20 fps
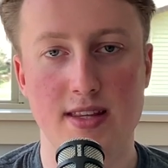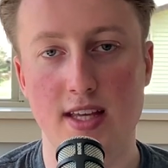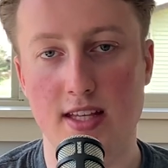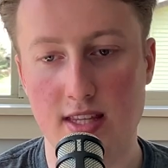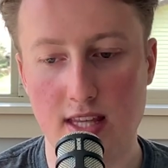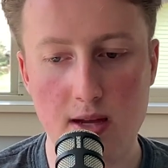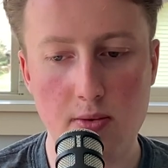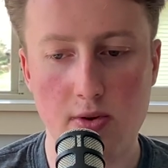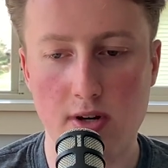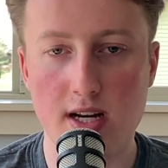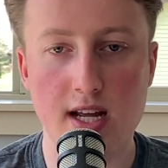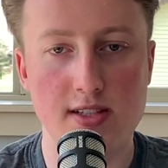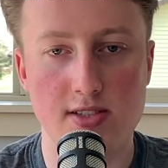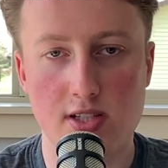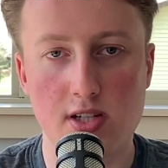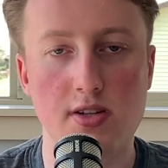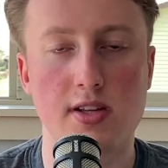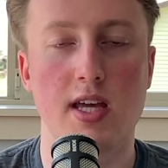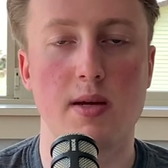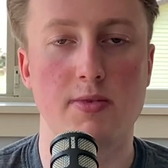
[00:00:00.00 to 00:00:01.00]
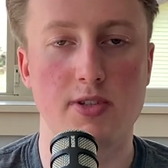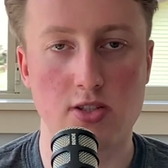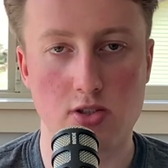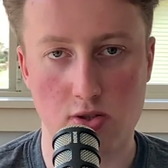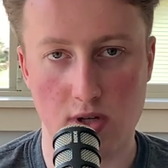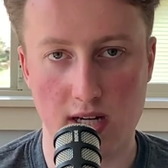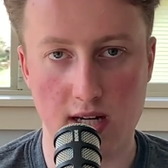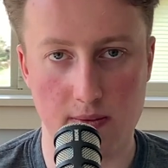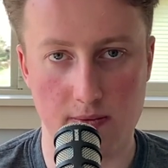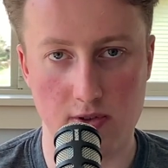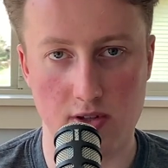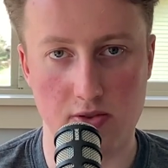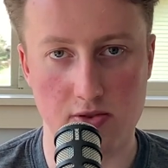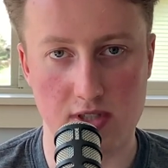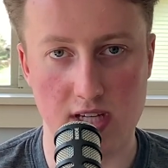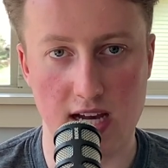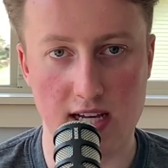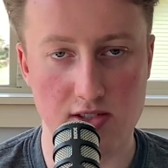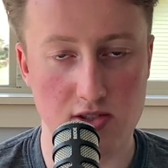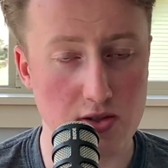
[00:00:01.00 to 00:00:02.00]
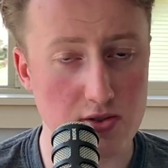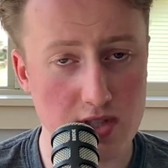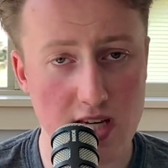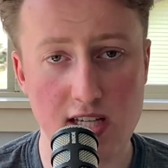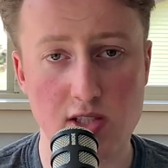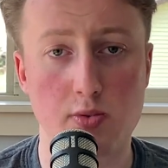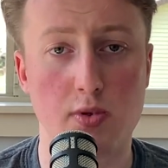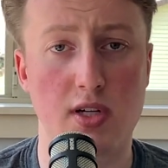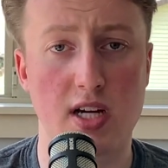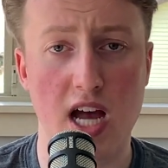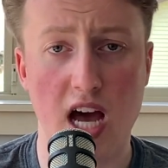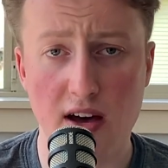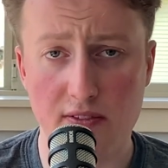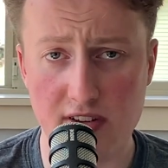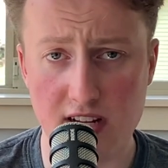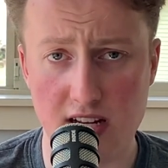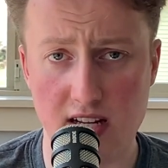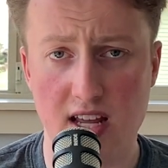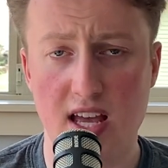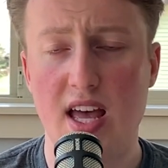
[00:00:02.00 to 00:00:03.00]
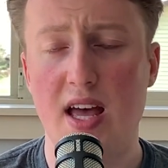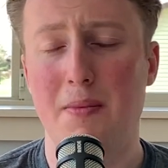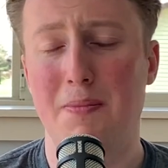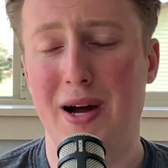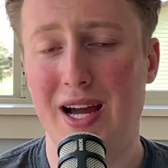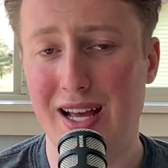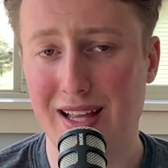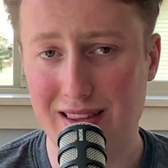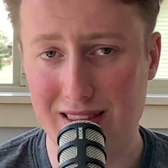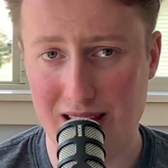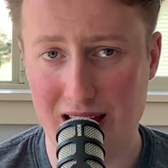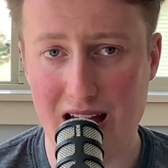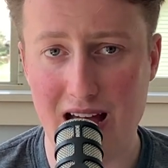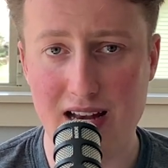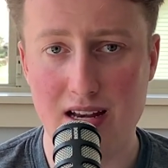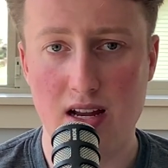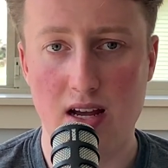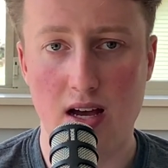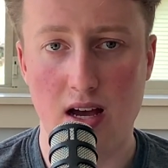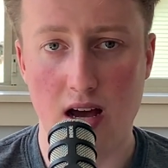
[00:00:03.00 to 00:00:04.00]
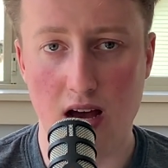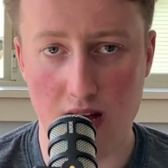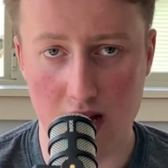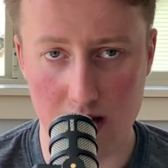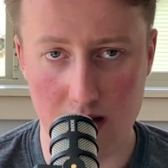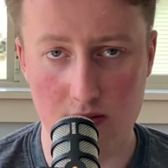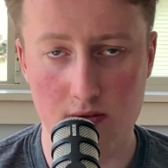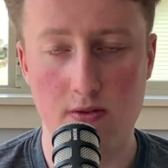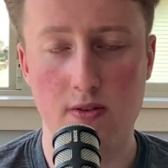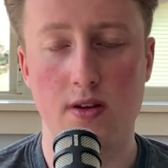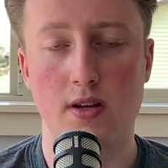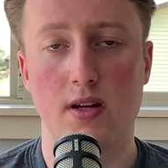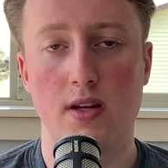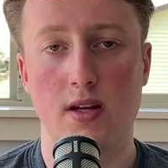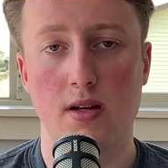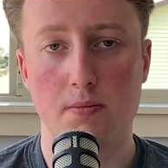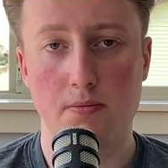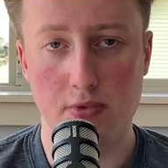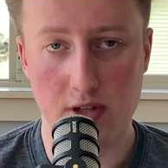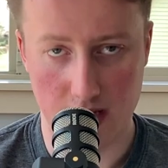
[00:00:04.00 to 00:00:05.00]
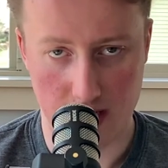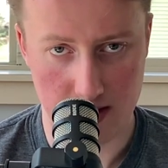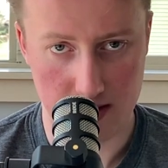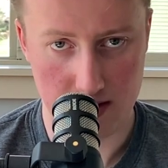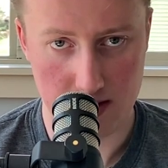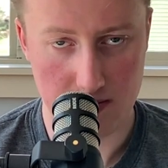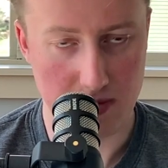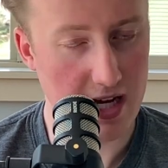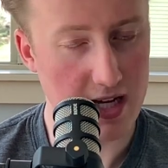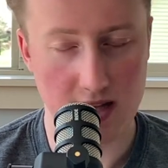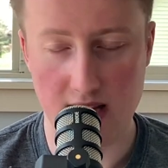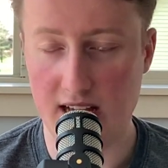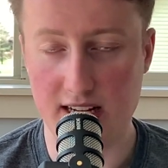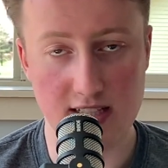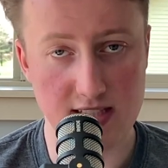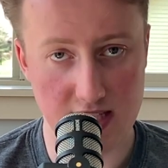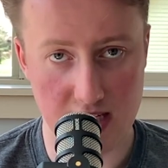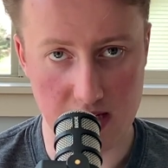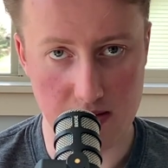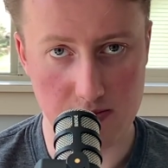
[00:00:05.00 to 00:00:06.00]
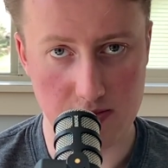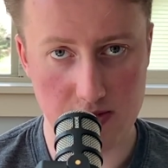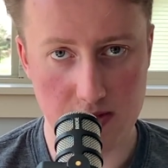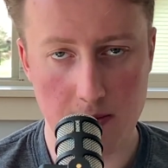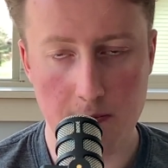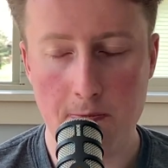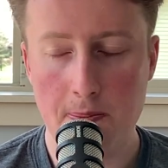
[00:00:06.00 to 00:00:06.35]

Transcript: that they weren't necessarily able to trade up for those guys. Those guys were coveted by a lot of teams.